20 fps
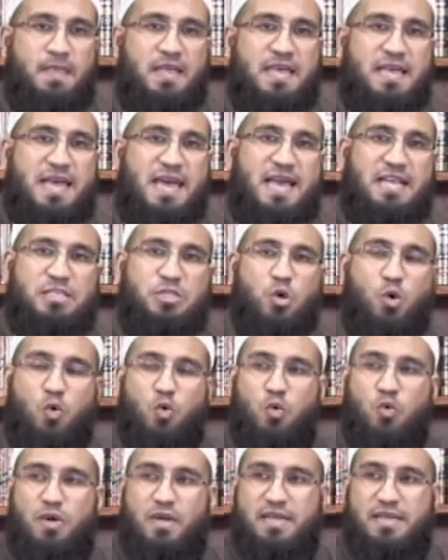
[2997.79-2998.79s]
And
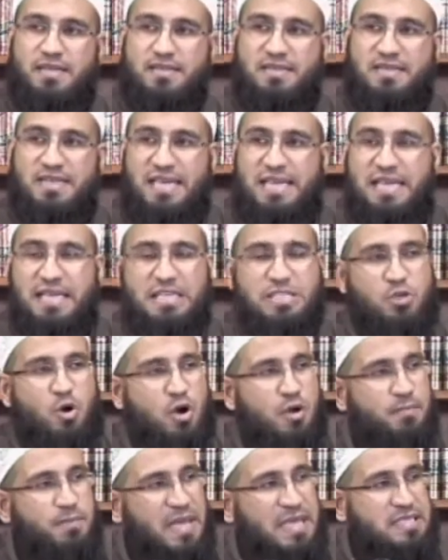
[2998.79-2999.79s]
so these are
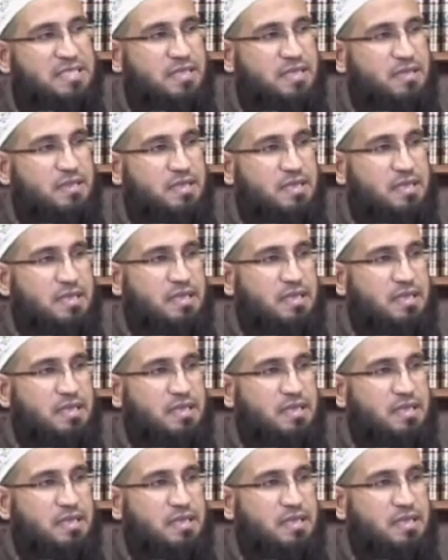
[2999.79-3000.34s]
basically